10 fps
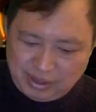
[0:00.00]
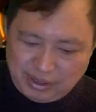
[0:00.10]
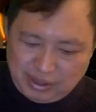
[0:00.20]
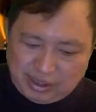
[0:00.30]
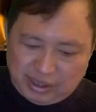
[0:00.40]

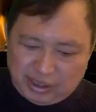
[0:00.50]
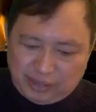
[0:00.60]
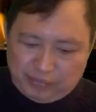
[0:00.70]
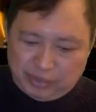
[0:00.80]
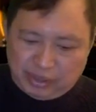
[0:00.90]

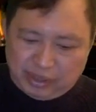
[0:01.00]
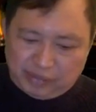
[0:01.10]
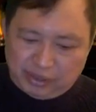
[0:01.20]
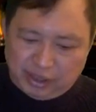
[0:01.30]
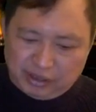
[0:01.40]
Ever
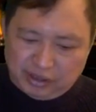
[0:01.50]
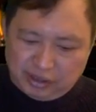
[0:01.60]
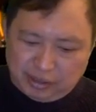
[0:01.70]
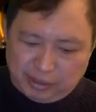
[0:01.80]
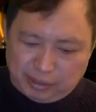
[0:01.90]
contacted
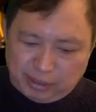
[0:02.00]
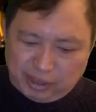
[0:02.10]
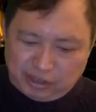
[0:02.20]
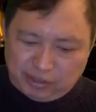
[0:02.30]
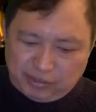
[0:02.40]
about
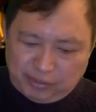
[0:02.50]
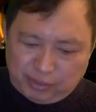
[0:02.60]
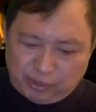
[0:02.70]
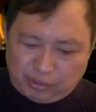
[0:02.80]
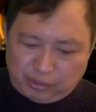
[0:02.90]
Brax
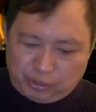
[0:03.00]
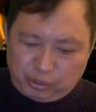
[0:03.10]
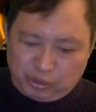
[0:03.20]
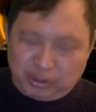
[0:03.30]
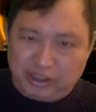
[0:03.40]
before?
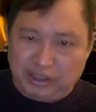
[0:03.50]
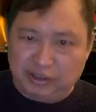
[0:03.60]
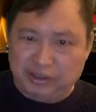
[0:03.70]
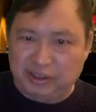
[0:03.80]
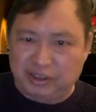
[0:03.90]
Warrant
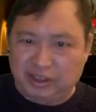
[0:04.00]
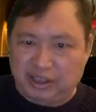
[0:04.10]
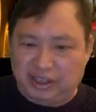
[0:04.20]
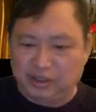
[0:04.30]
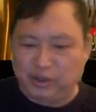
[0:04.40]
Canary.
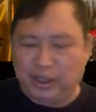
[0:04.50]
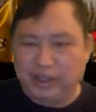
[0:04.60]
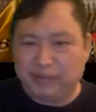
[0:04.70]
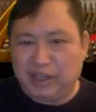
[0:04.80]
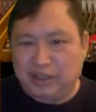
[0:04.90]
No, I
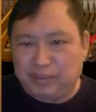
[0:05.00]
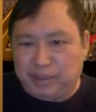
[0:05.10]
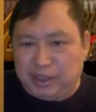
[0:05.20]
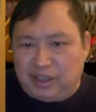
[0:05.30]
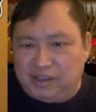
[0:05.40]
have not been
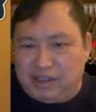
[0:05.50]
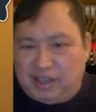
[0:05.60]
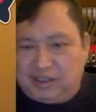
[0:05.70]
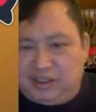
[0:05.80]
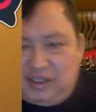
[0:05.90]
contacted.